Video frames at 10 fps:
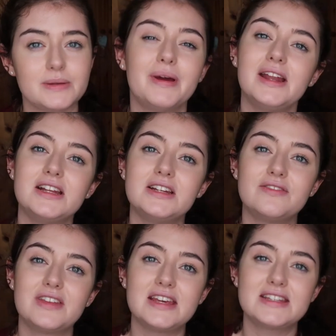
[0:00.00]
opinion
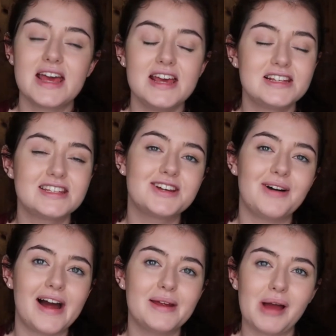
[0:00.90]
of these, so
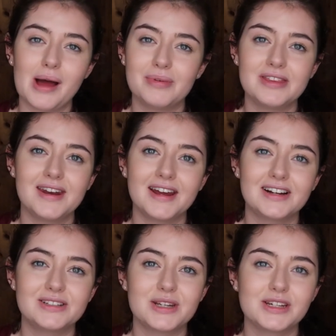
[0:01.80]
I'm happy that I
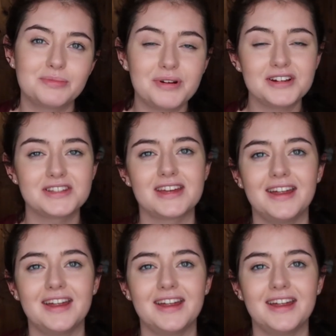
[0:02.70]
got to experience it